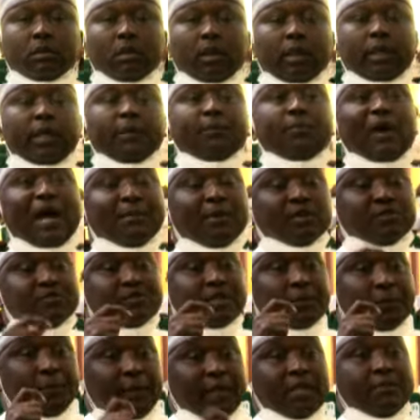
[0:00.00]
If I
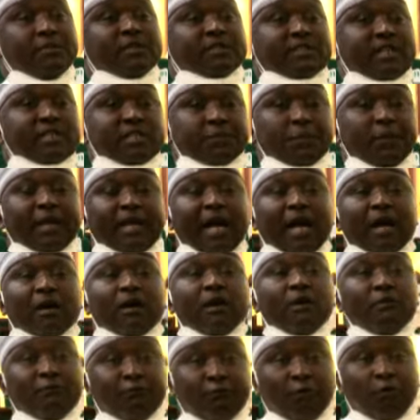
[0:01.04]
must repeat, Mr. Speaker,
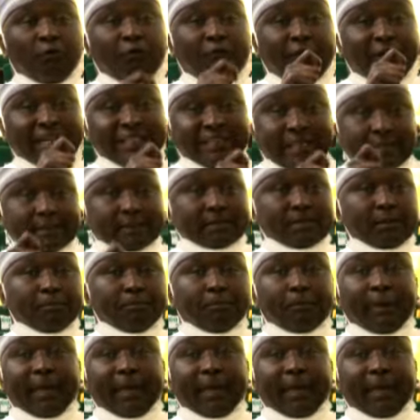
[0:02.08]
for patience,